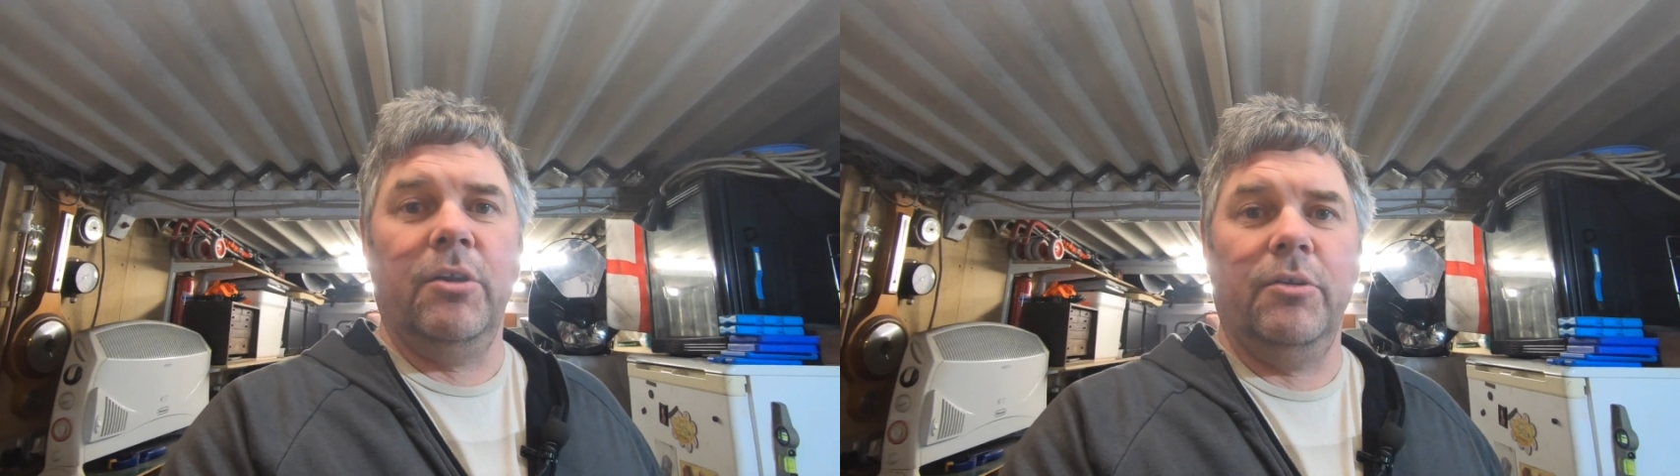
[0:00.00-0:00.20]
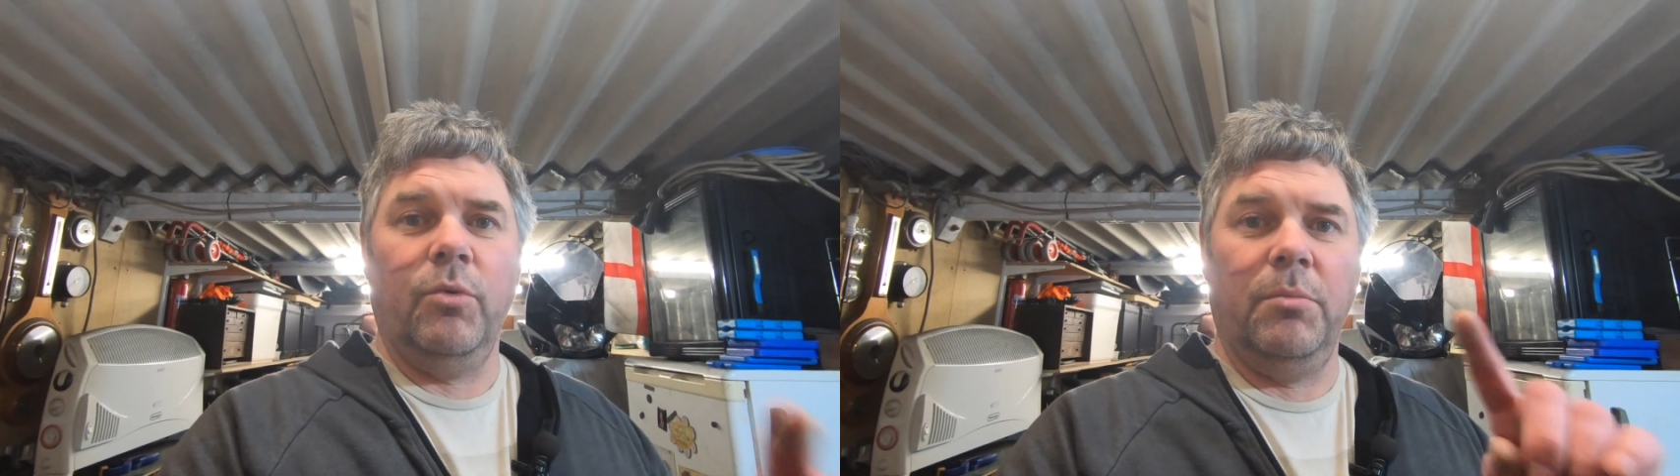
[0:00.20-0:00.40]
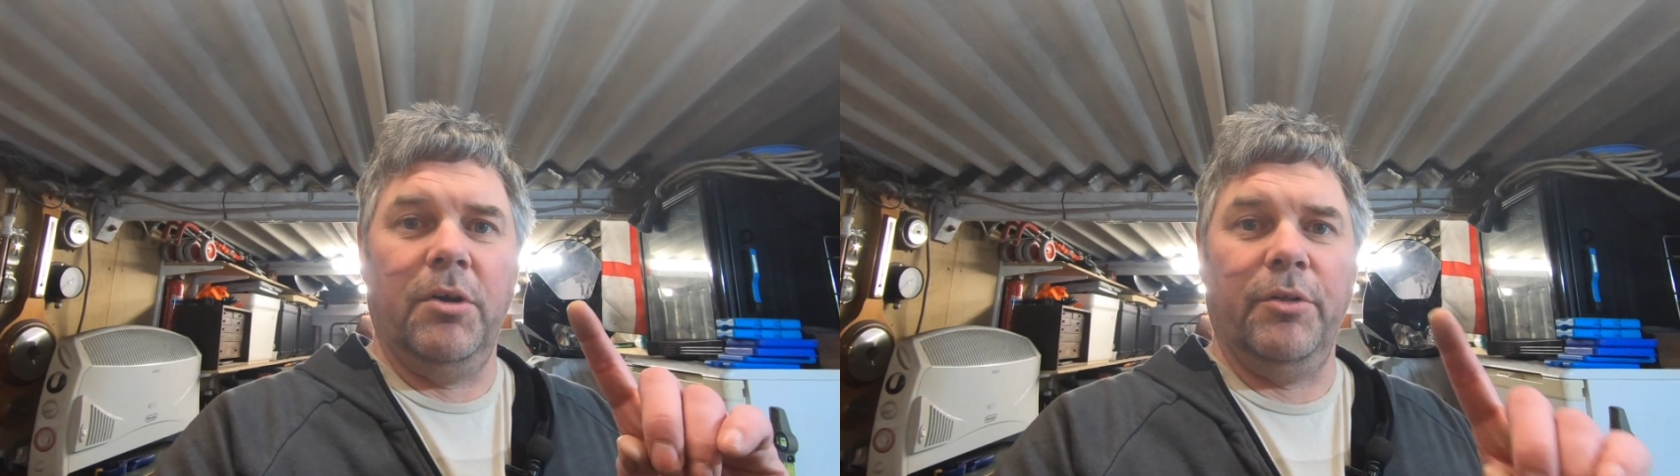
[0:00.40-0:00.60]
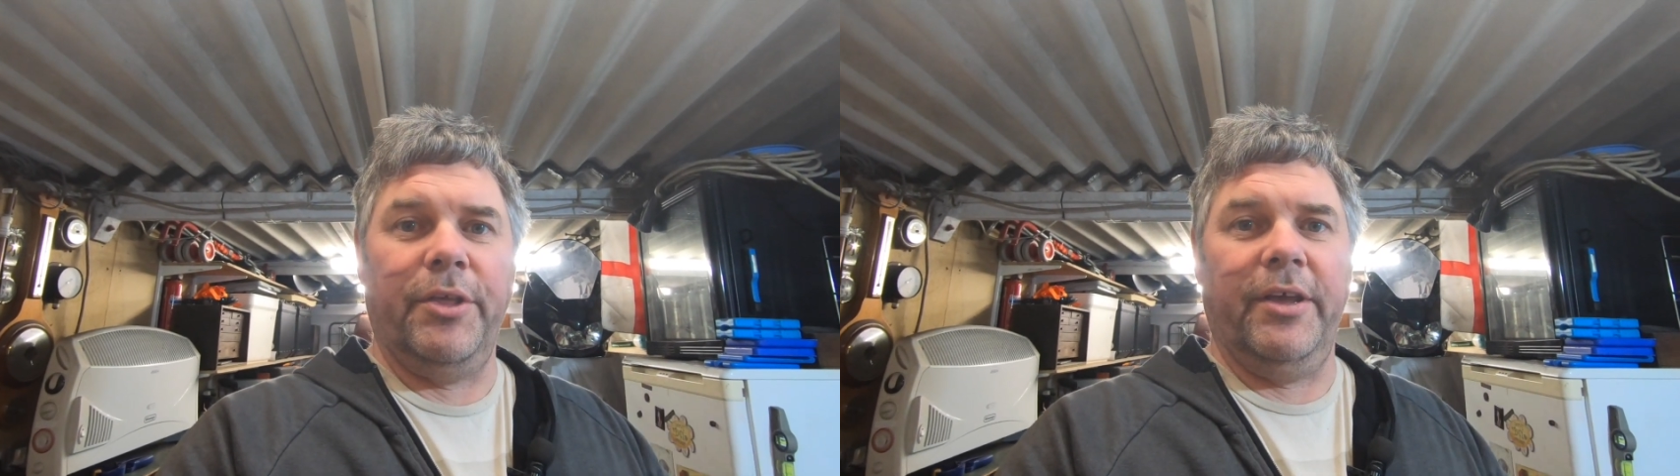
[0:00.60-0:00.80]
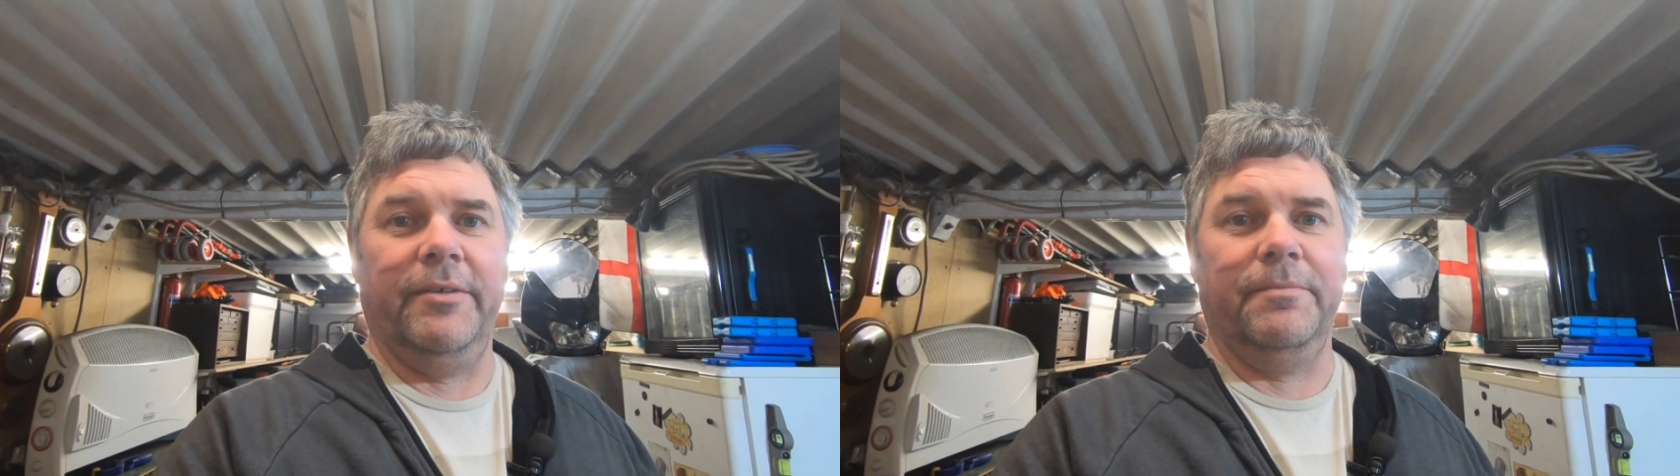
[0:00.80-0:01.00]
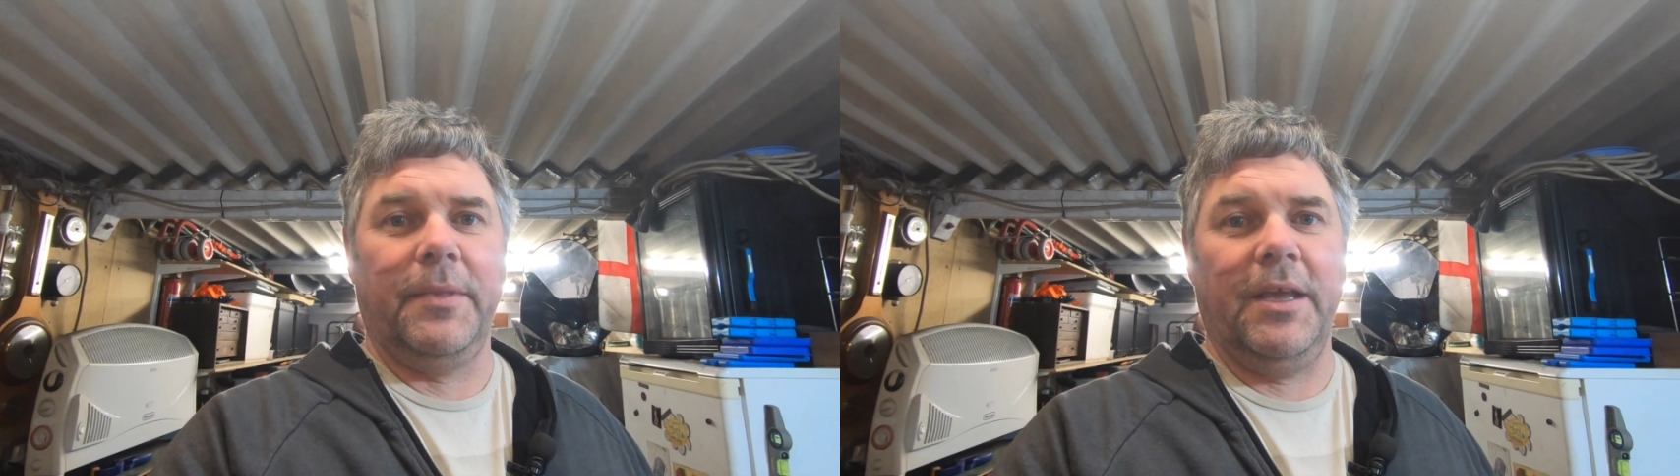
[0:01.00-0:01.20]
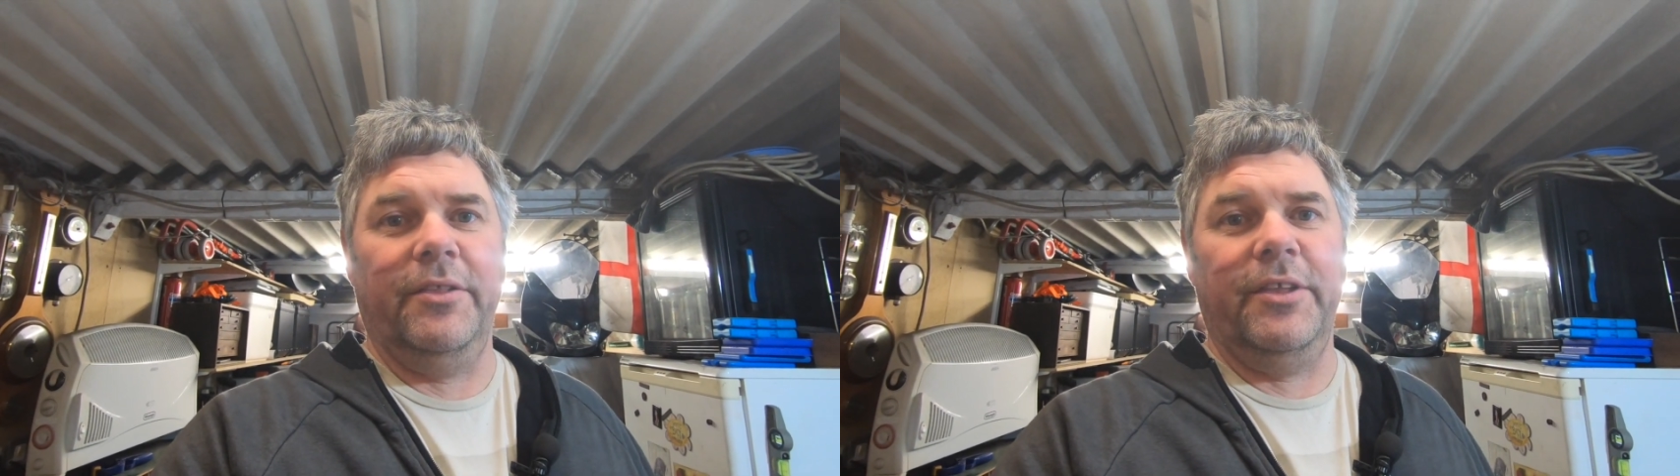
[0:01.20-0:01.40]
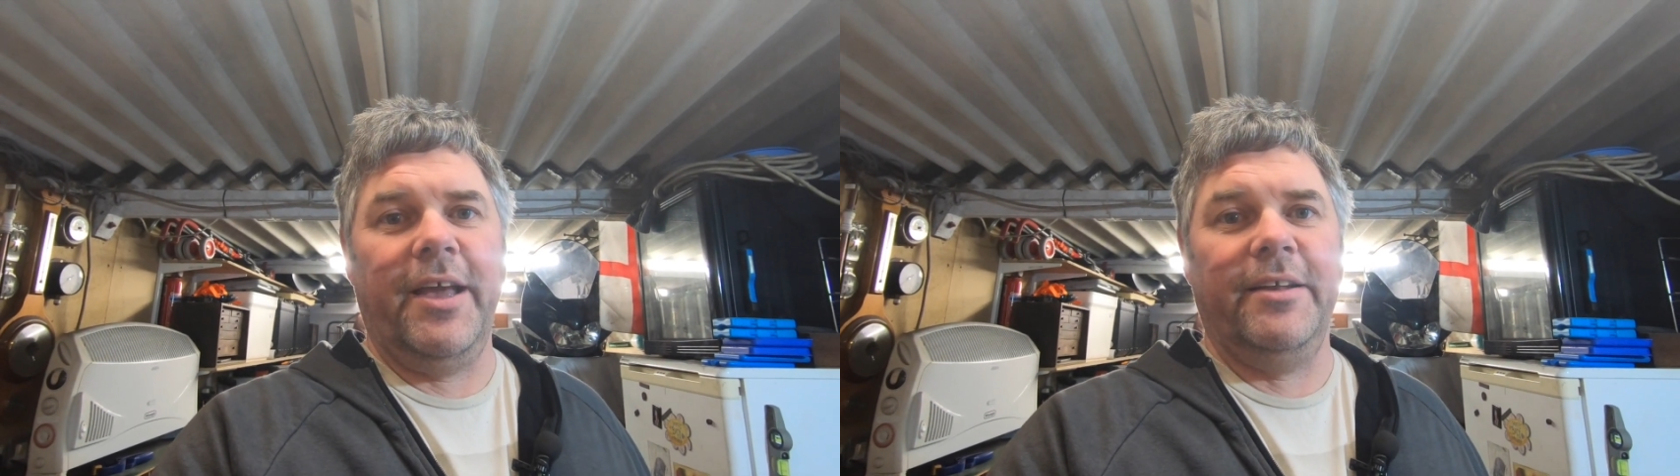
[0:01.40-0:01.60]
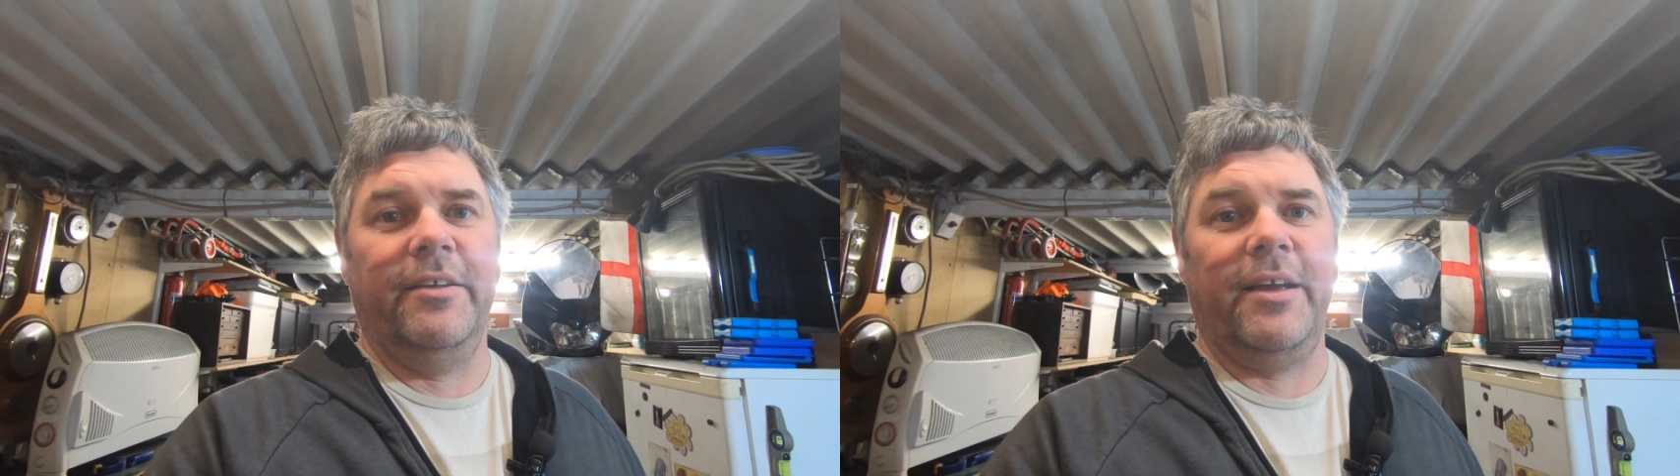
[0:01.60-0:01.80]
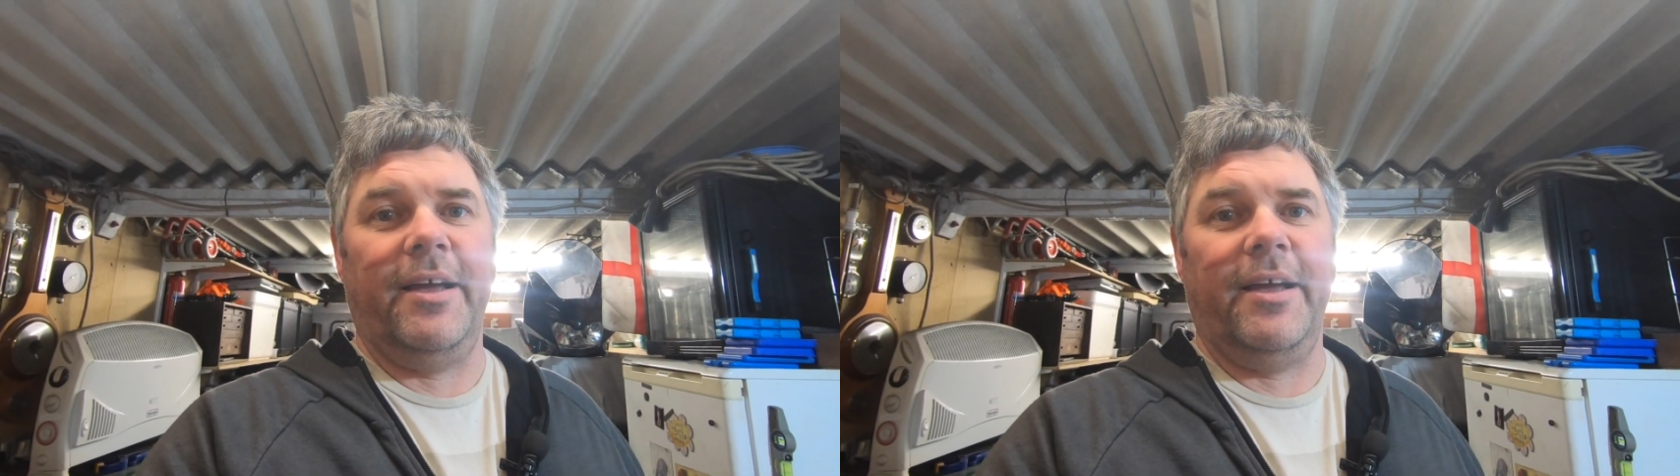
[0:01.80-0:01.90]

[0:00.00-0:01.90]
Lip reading: One more thing, at the end